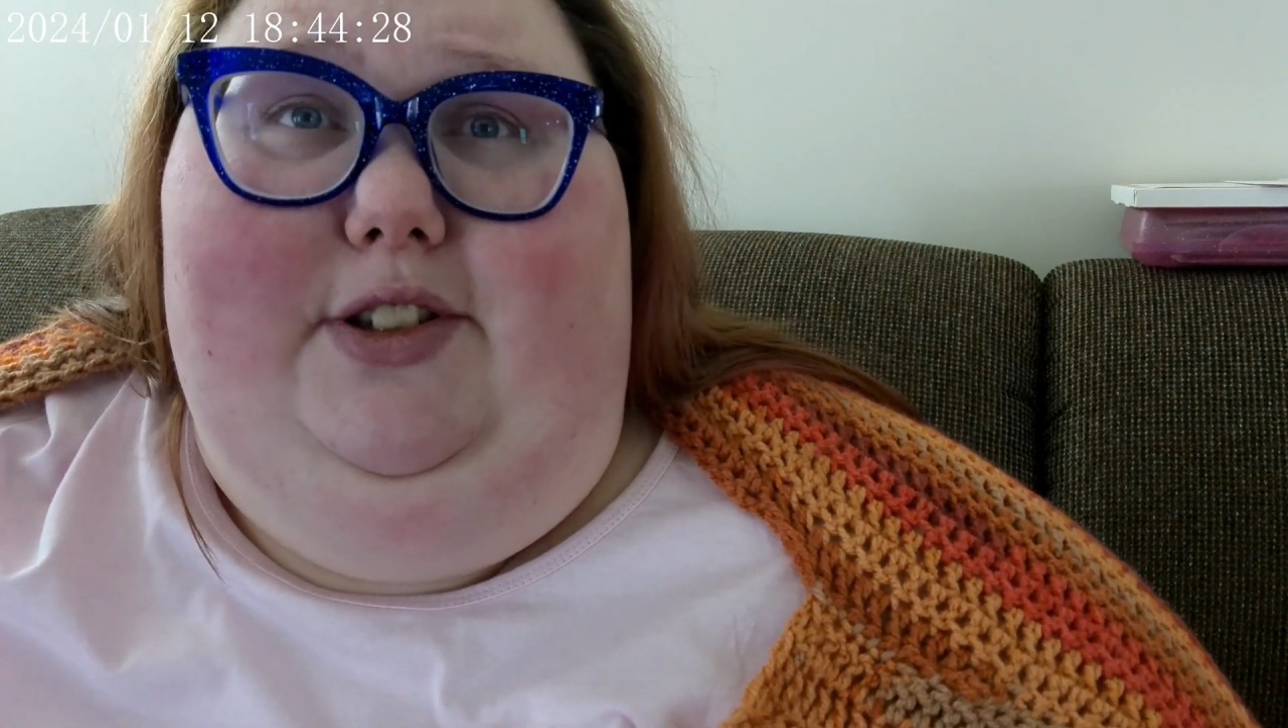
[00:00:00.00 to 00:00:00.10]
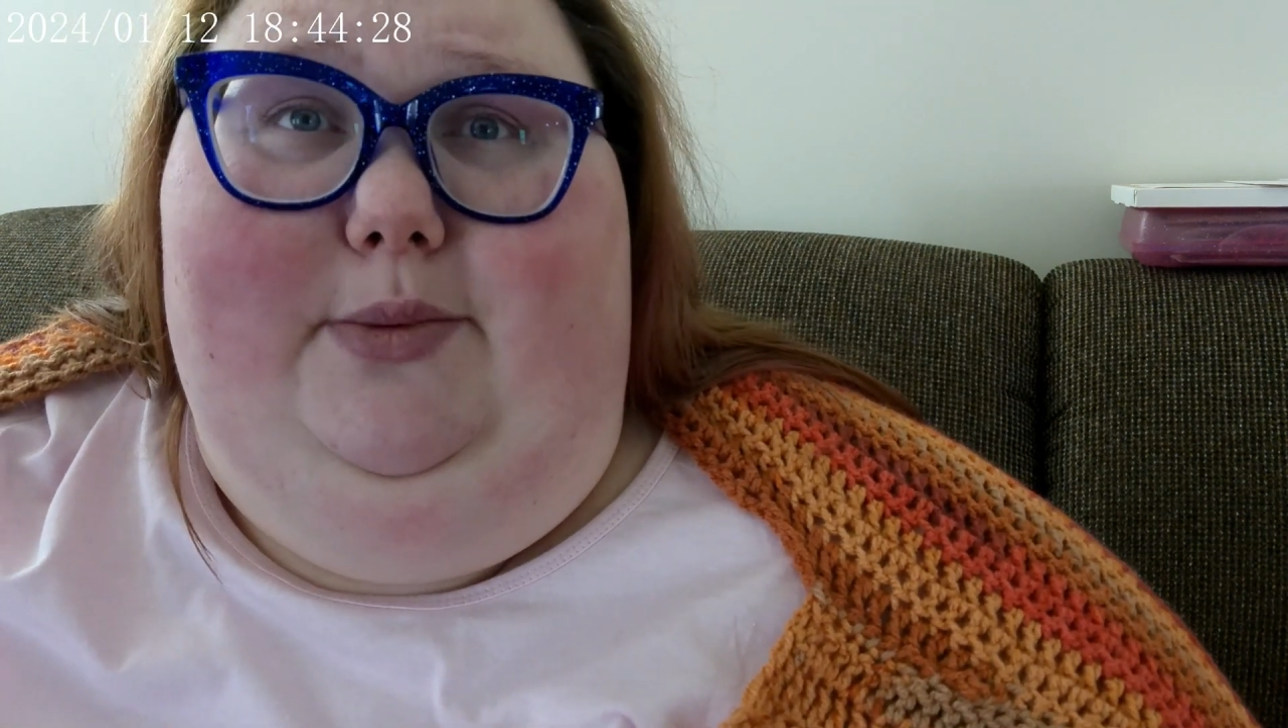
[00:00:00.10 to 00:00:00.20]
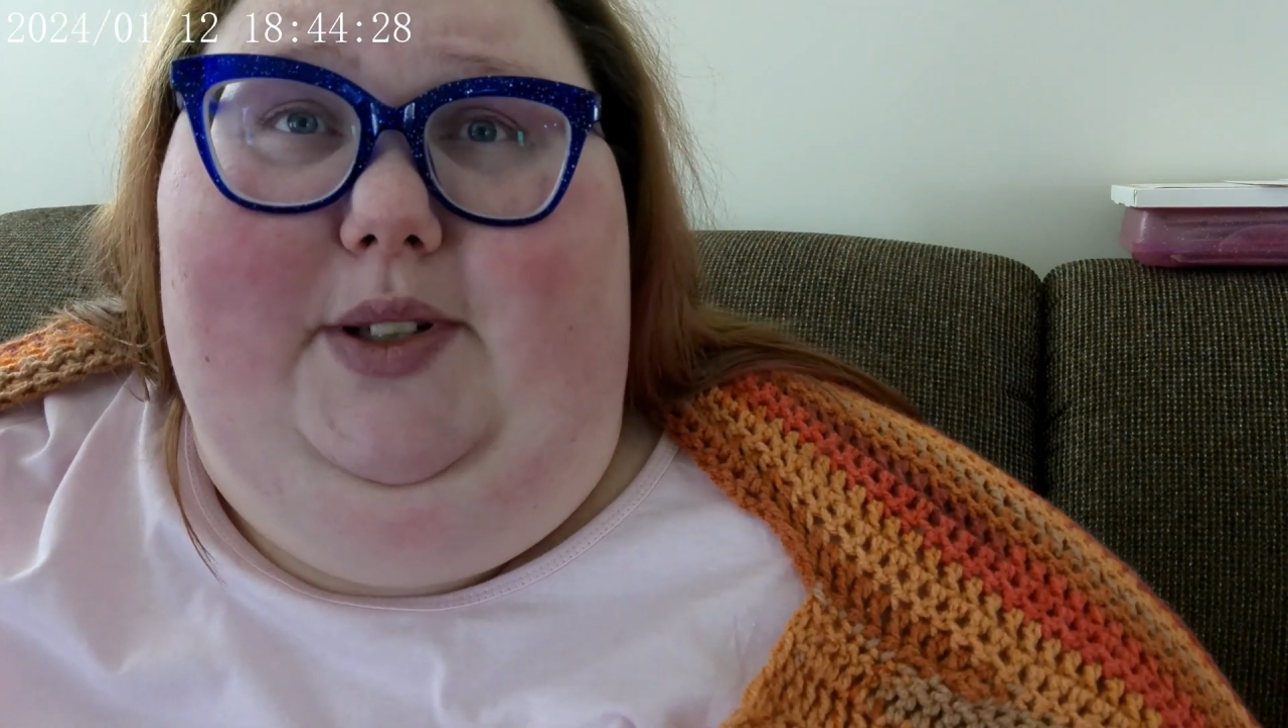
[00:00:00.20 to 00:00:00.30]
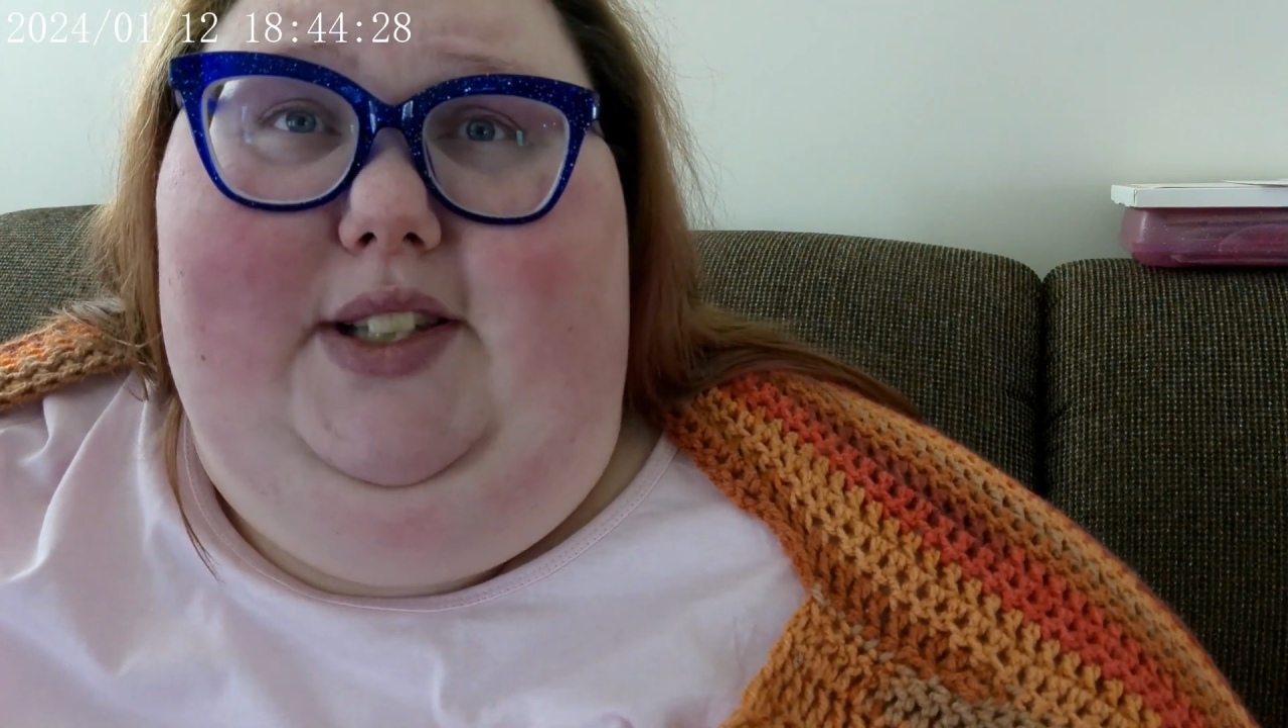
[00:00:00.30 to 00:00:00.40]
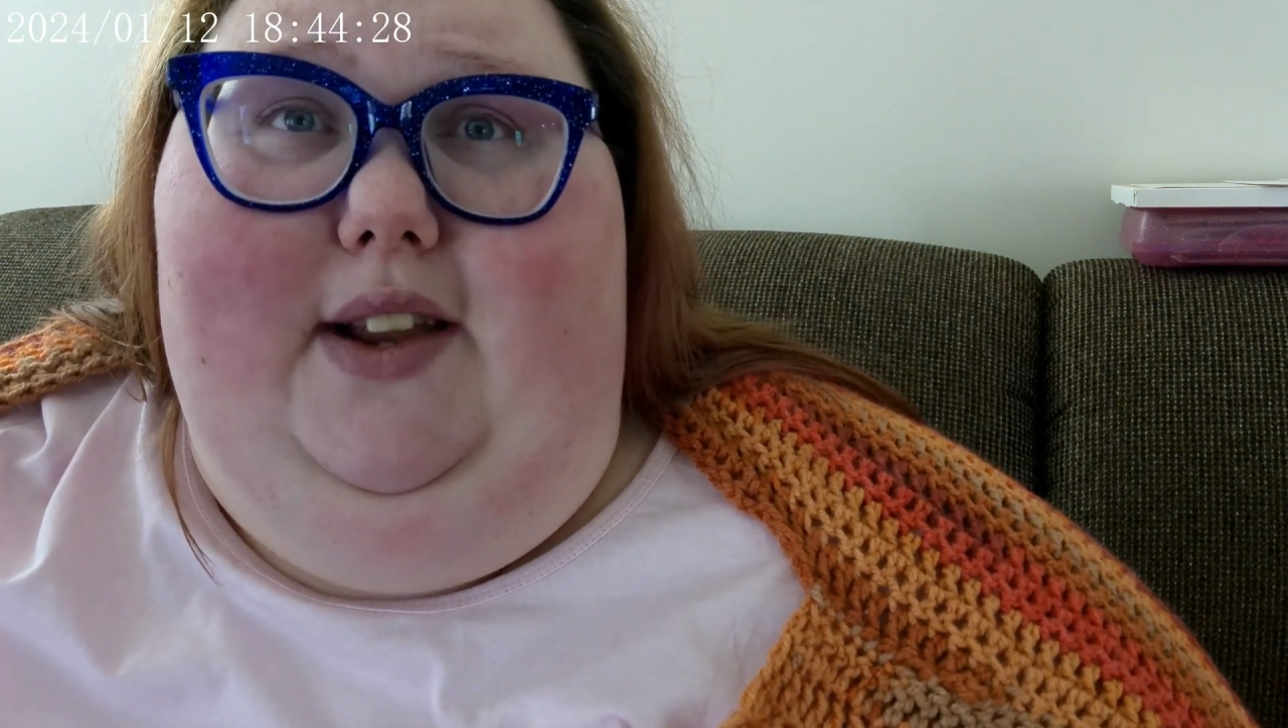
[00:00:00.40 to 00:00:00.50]

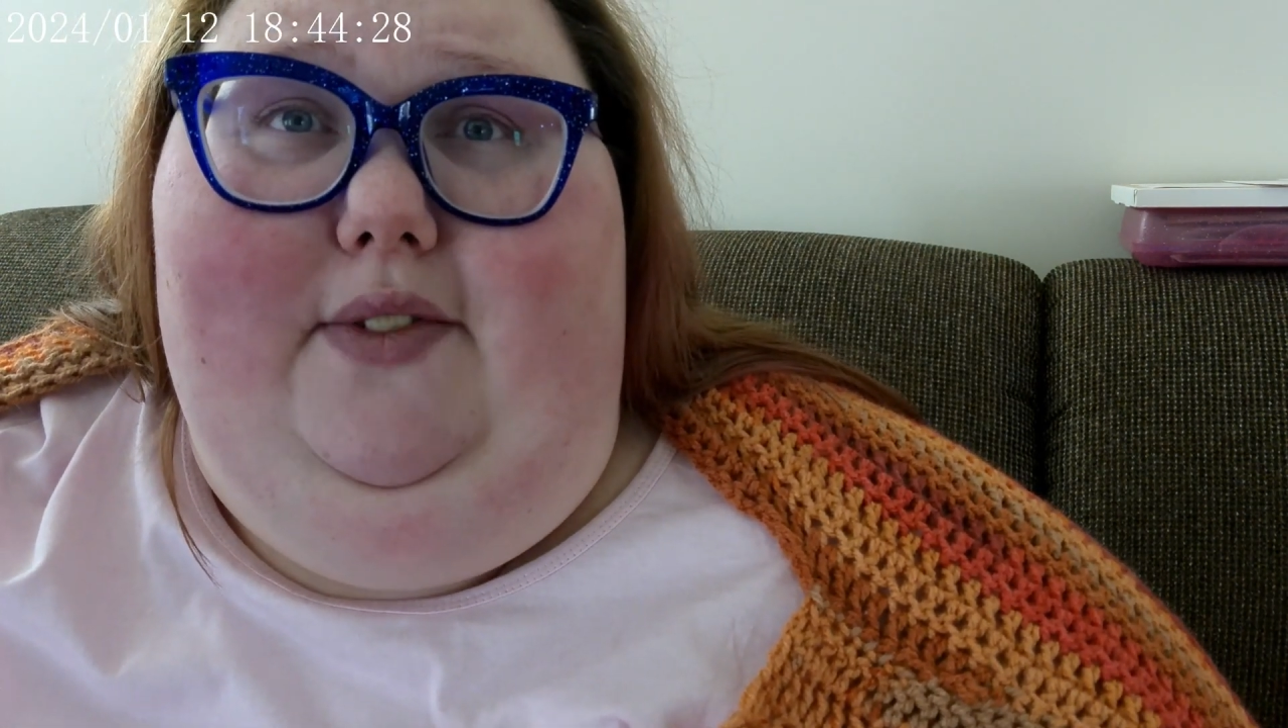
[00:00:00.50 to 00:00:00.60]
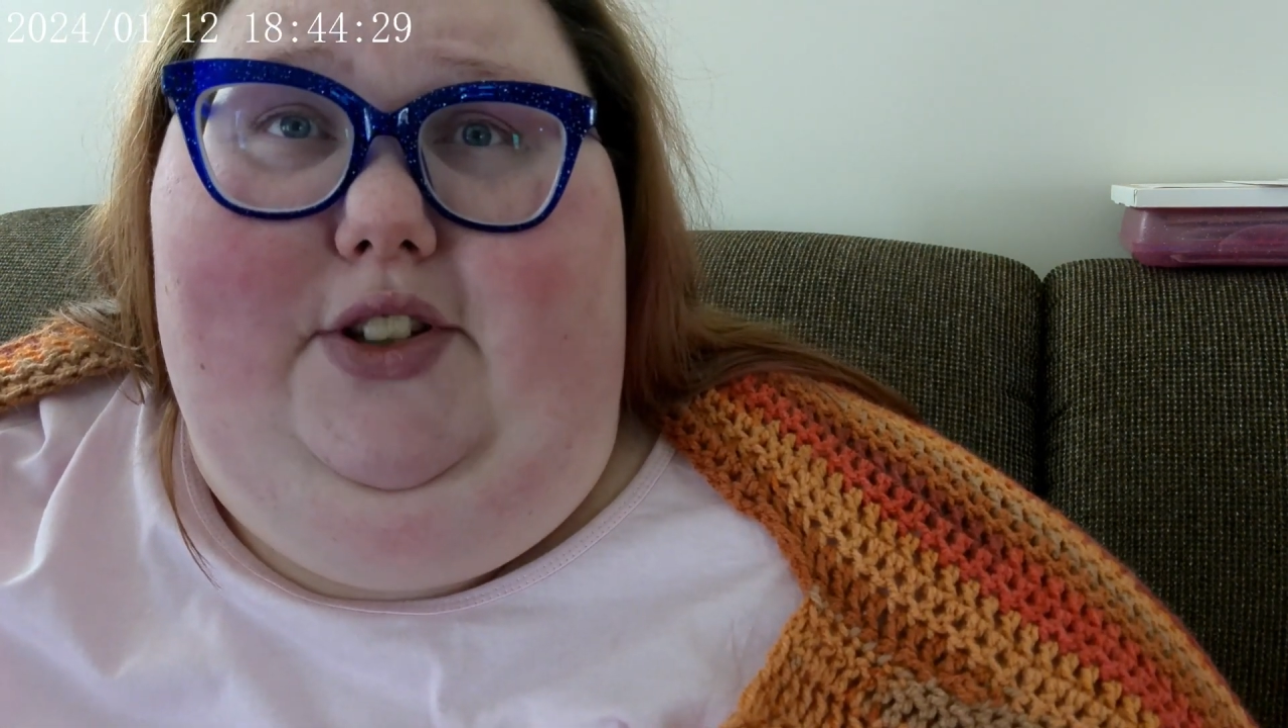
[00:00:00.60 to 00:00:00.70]
Super Saver